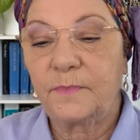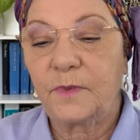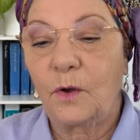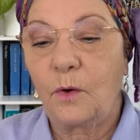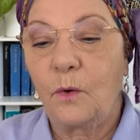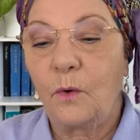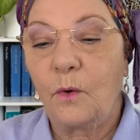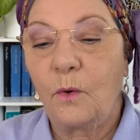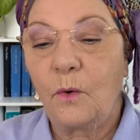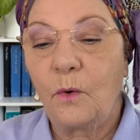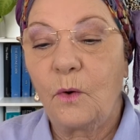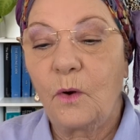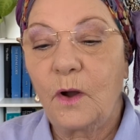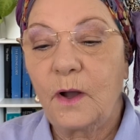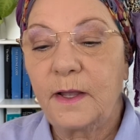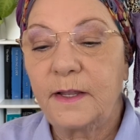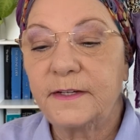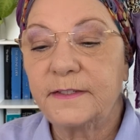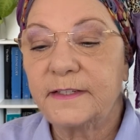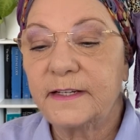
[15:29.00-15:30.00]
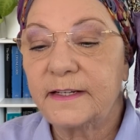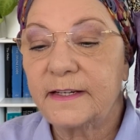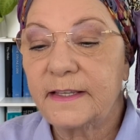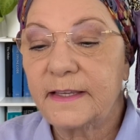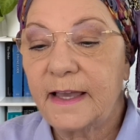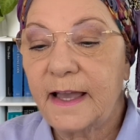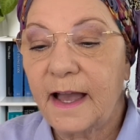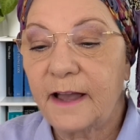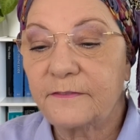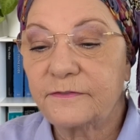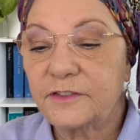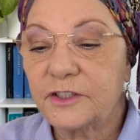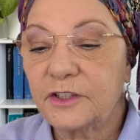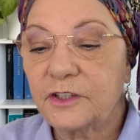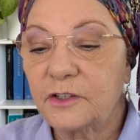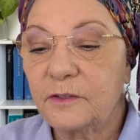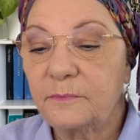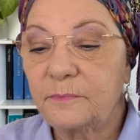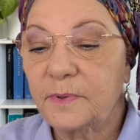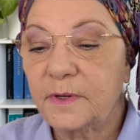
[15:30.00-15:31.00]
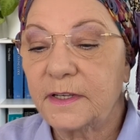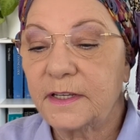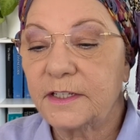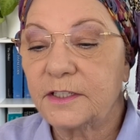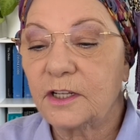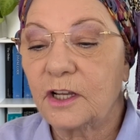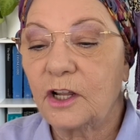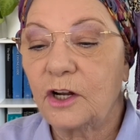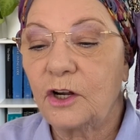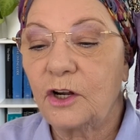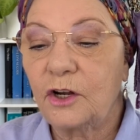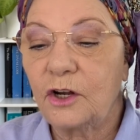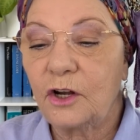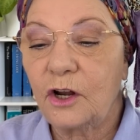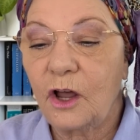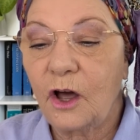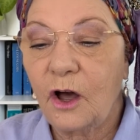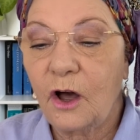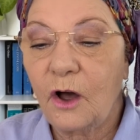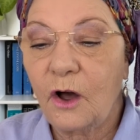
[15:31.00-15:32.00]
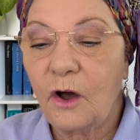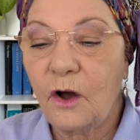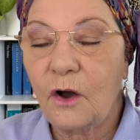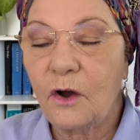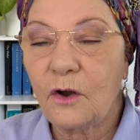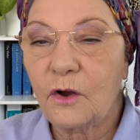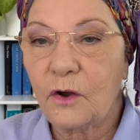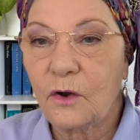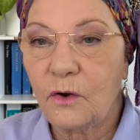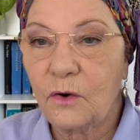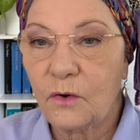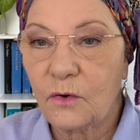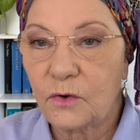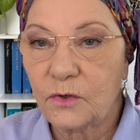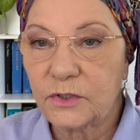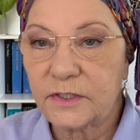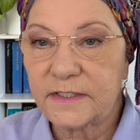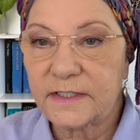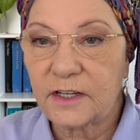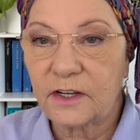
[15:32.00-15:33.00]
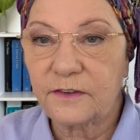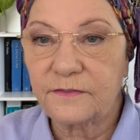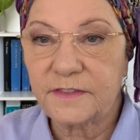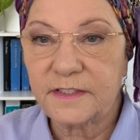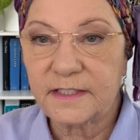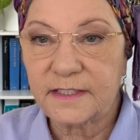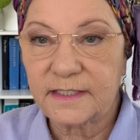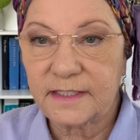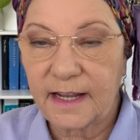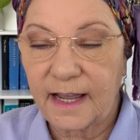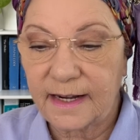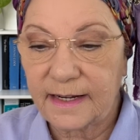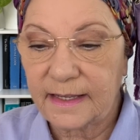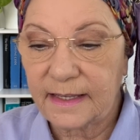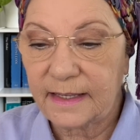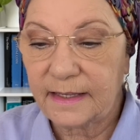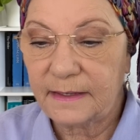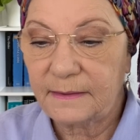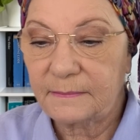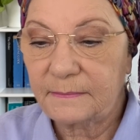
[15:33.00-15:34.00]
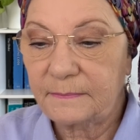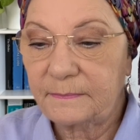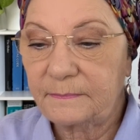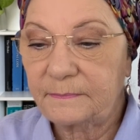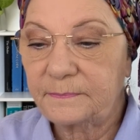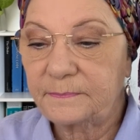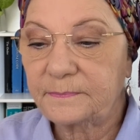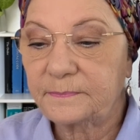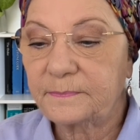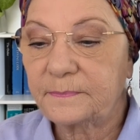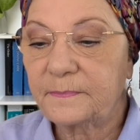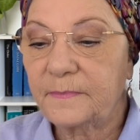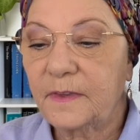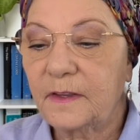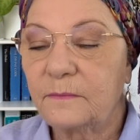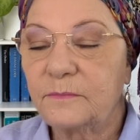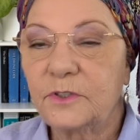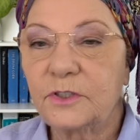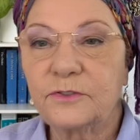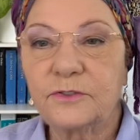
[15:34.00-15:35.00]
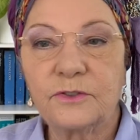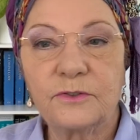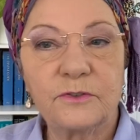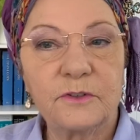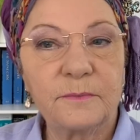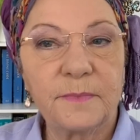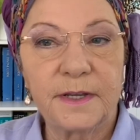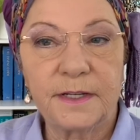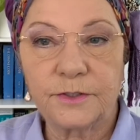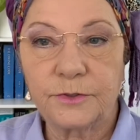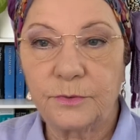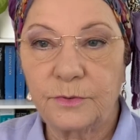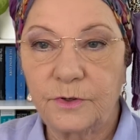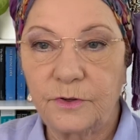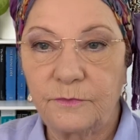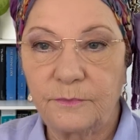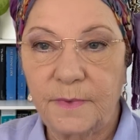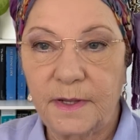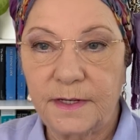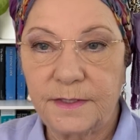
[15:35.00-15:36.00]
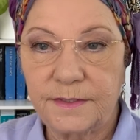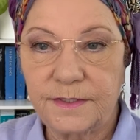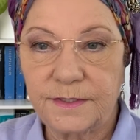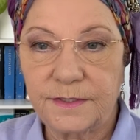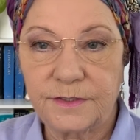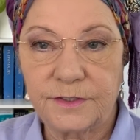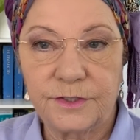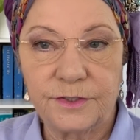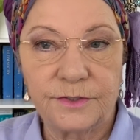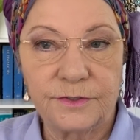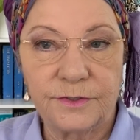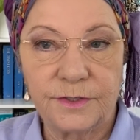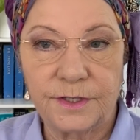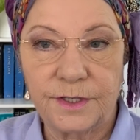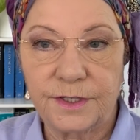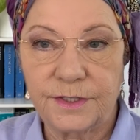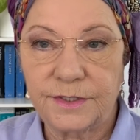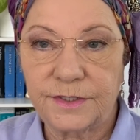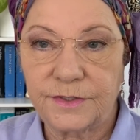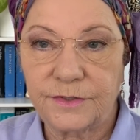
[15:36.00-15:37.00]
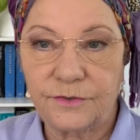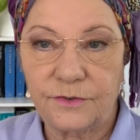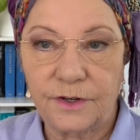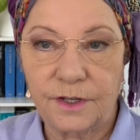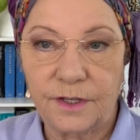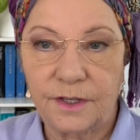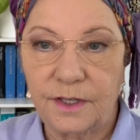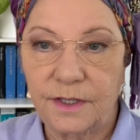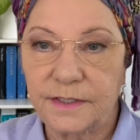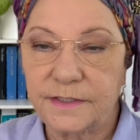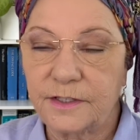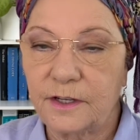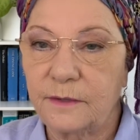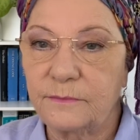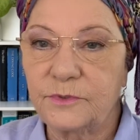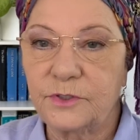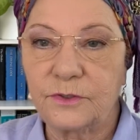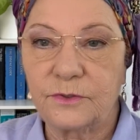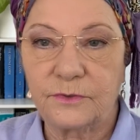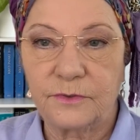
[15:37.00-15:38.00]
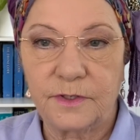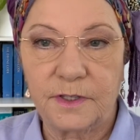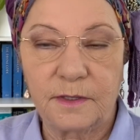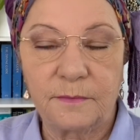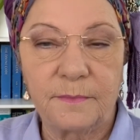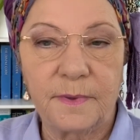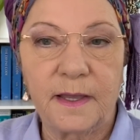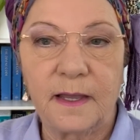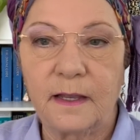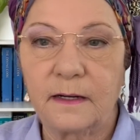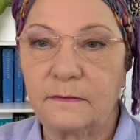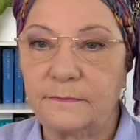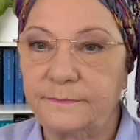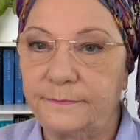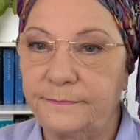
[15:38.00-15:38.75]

or did he have to complete a long course of study? I'm not talking about 12 months, 2 years, 3 years. I'm talking about